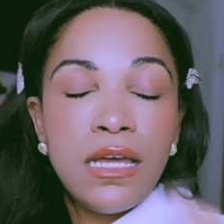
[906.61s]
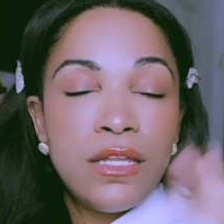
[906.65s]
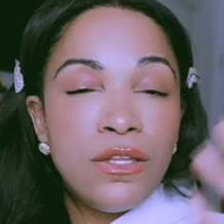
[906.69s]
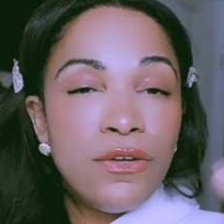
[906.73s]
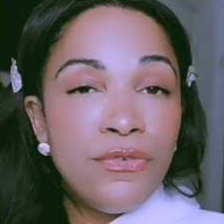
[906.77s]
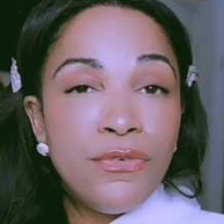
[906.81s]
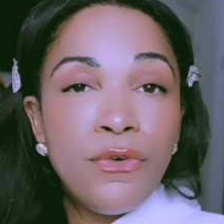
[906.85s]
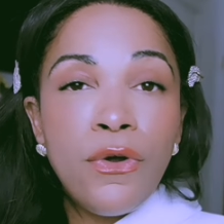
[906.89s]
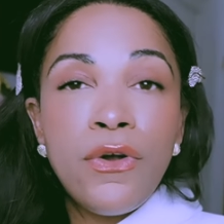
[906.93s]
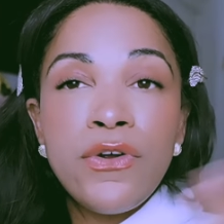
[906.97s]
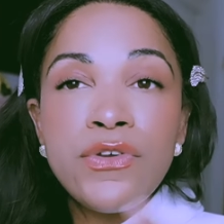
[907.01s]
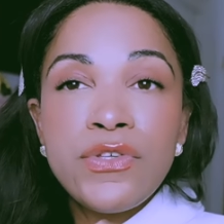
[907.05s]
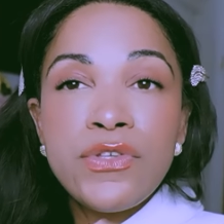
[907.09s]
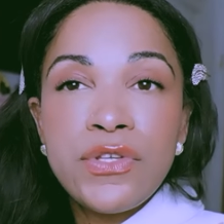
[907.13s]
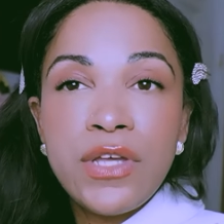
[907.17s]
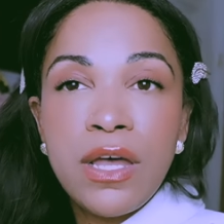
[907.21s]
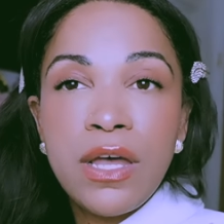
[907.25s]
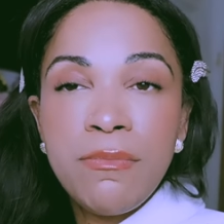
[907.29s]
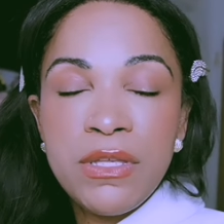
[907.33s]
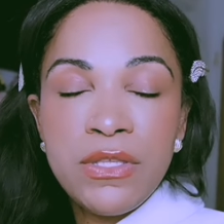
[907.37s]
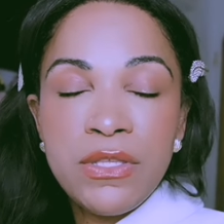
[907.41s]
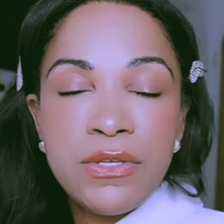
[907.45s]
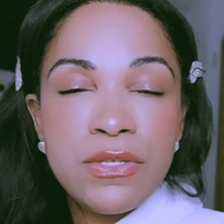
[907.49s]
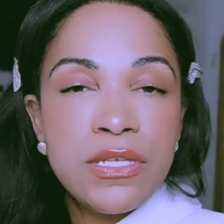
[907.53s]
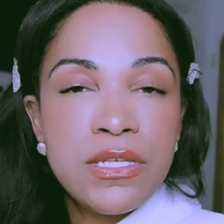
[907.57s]
And of course,
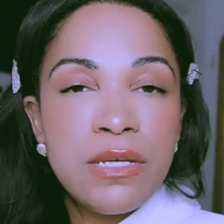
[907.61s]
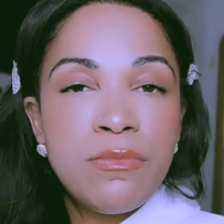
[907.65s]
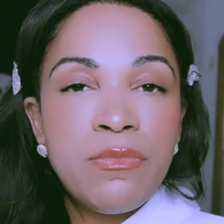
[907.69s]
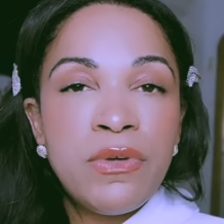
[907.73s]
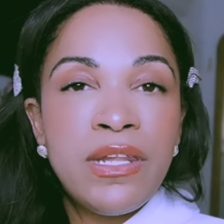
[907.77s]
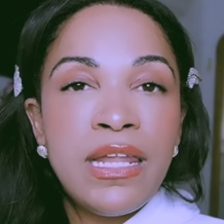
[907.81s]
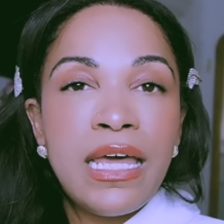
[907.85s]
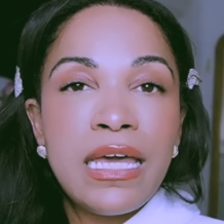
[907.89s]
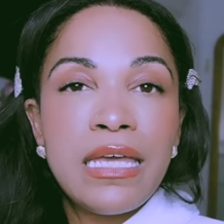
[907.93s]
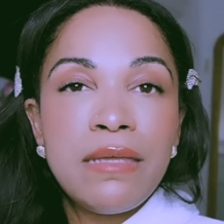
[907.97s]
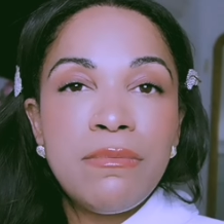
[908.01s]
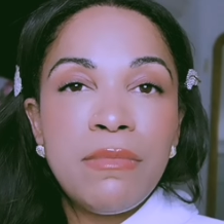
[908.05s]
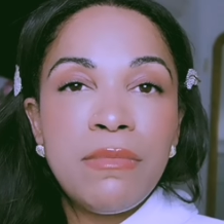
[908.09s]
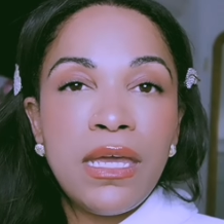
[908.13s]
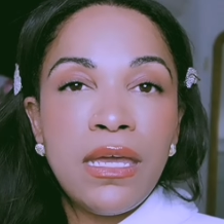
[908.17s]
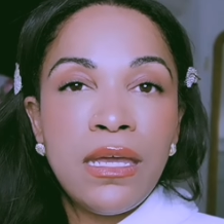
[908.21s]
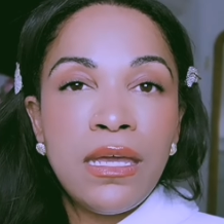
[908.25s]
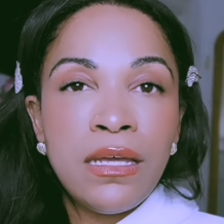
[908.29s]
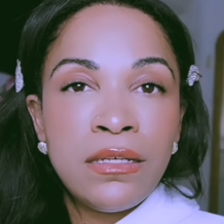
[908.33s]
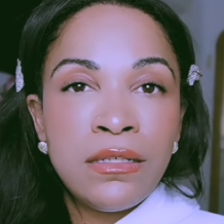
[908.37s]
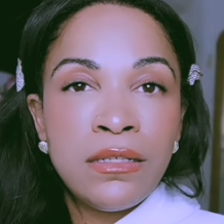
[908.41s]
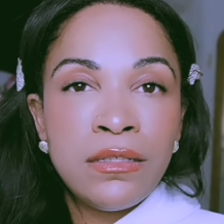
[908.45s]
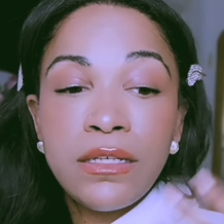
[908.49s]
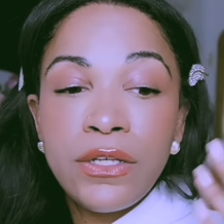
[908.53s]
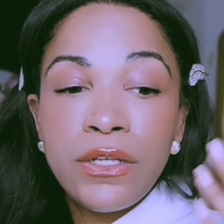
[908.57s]
coming to someone like me,
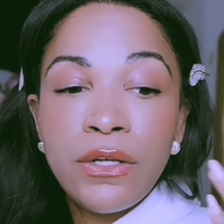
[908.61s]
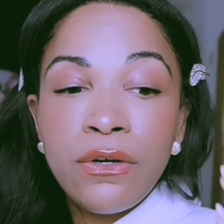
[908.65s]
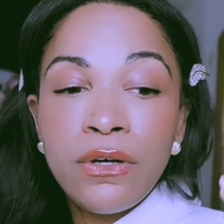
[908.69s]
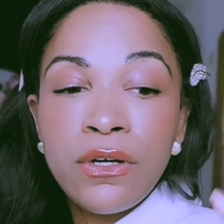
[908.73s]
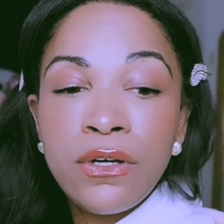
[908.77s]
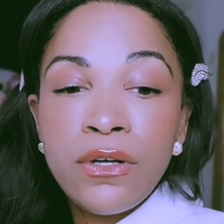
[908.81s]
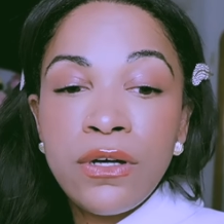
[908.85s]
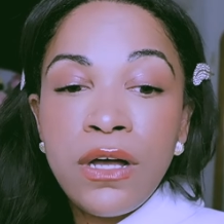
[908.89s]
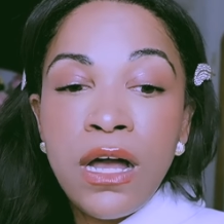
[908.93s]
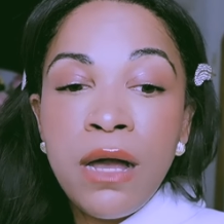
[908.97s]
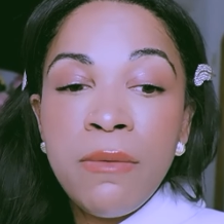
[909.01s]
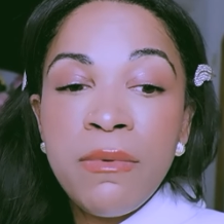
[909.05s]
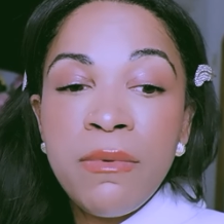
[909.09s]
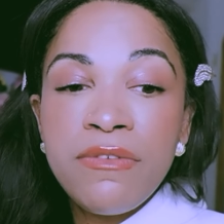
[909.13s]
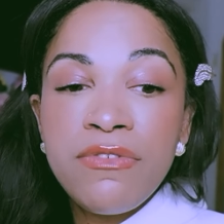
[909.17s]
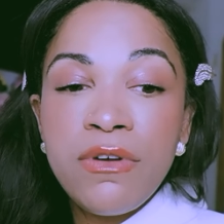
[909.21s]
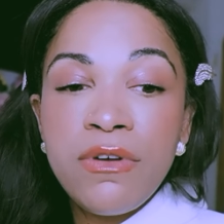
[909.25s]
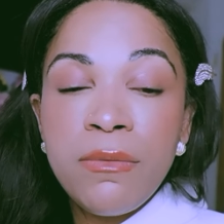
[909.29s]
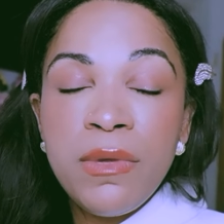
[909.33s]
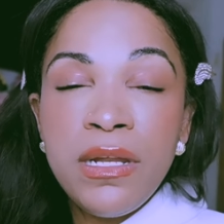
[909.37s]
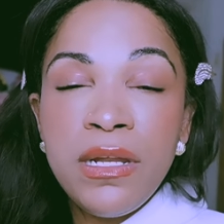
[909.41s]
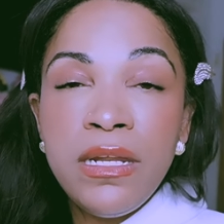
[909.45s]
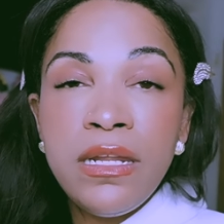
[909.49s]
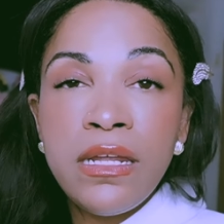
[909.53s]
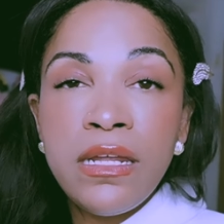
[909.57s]
you know, coming
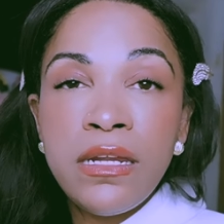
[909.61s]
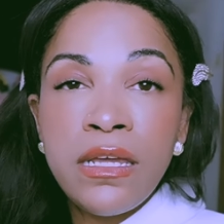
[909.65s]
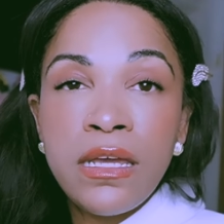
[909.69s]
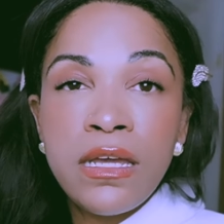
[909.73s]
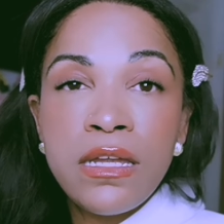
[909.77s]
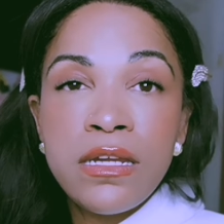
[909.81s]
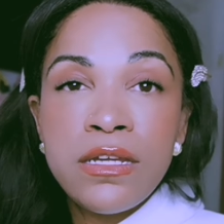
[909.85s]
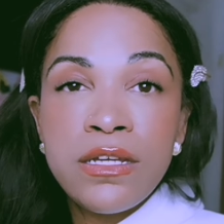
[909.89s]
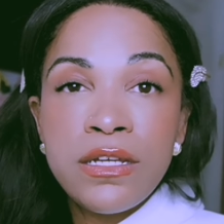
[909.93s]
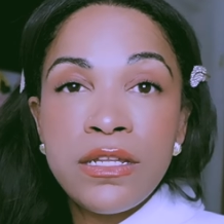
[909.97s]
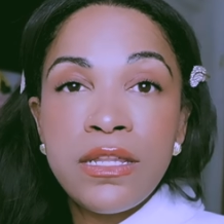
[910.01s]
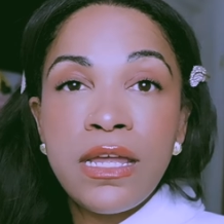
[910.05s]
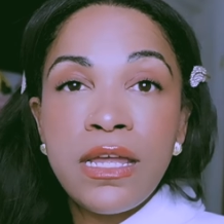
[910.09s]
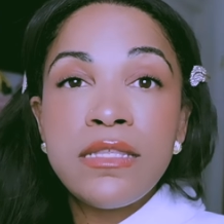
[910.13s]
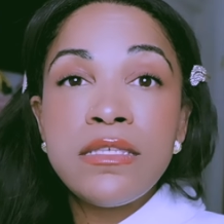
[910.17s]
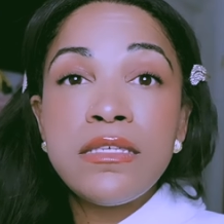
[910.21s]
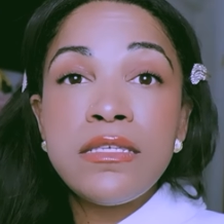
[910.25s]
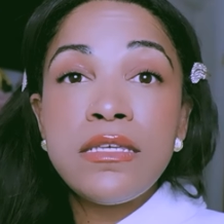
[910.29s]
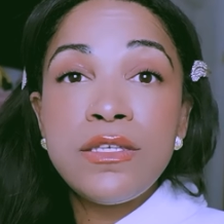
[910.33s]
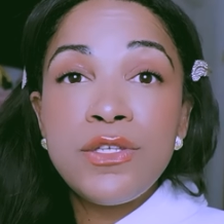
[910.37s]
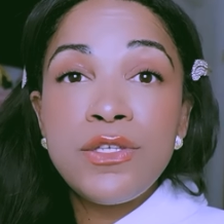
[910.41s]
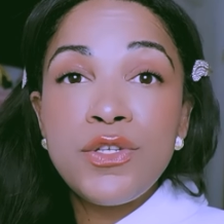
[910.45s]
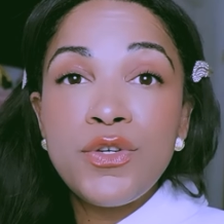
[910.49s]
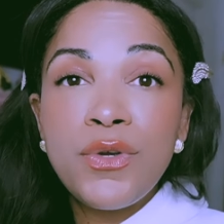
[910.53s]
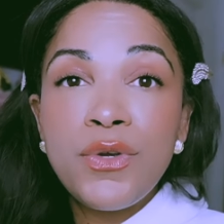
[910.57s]
from a lineage and
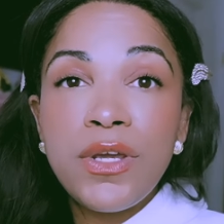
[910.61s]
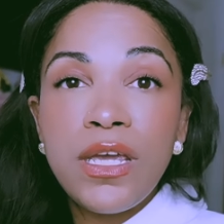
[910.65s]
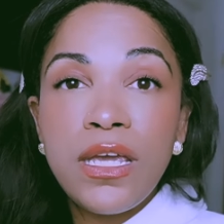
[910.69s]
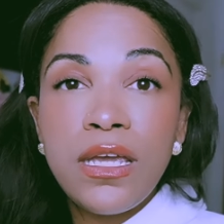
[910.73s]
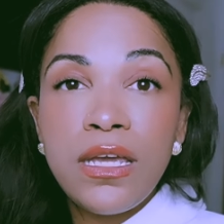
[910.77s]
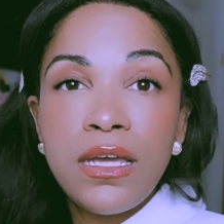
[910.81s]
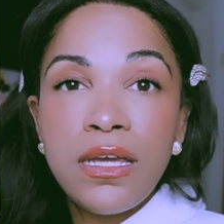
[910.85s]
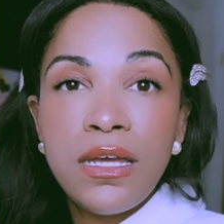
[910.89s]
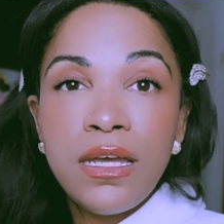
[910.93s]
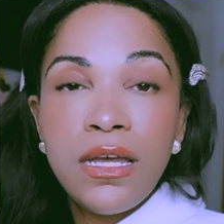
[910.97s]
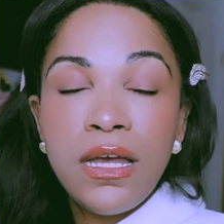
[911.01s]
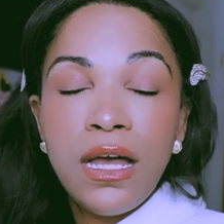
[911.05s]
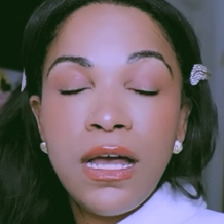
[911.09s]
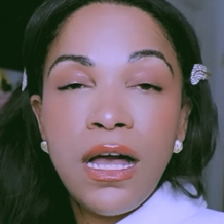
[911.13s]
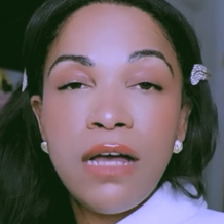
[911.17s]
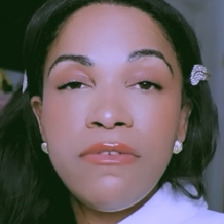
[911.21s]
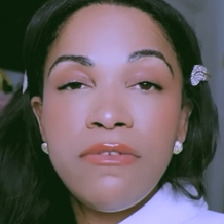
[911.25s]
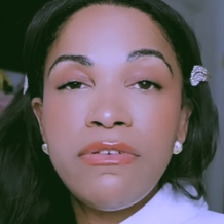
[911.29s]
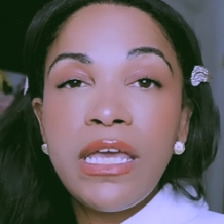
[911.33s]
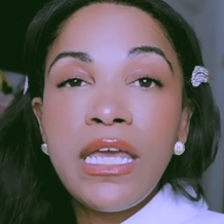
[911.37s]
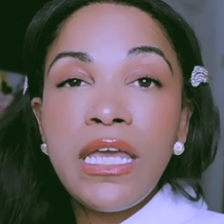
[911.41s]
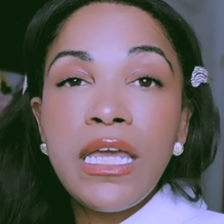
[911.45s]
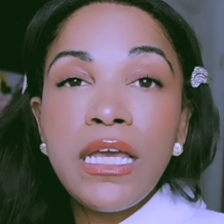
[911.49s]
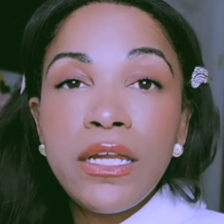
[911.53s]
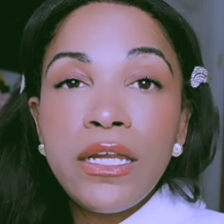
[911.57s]
ancestry of
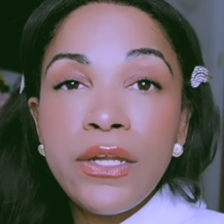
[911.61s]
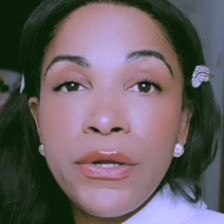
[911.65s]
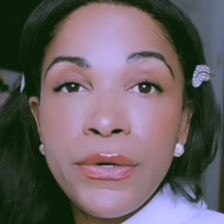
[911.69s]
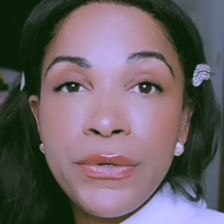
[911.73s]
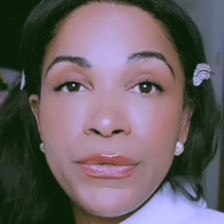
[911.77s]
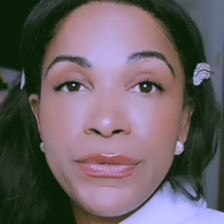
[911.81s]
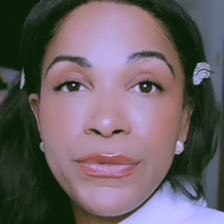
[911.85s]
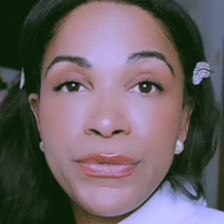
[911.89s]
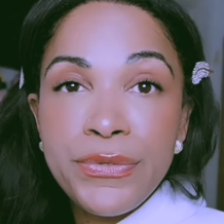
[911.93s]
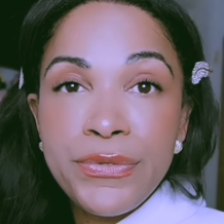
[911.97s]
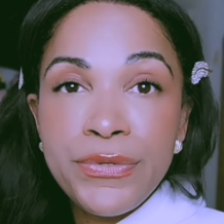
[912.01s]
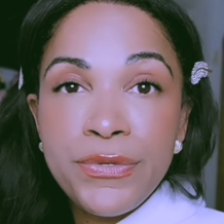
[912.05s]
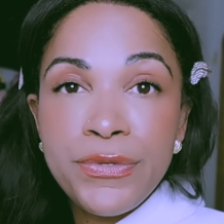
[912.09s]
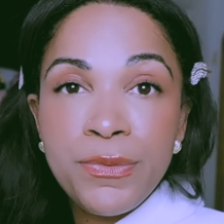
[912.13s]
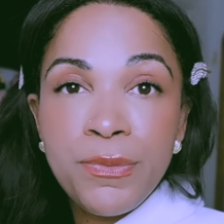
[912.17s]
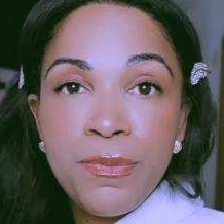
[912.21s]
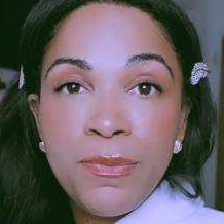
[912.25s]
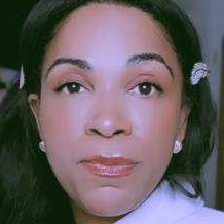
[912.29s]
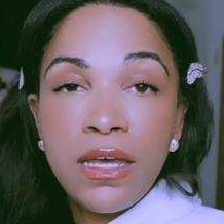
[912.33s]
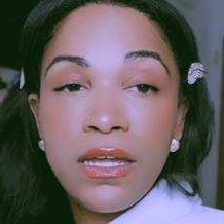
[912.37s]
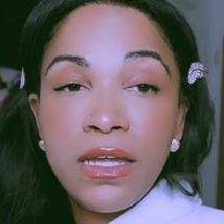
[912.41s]
healers,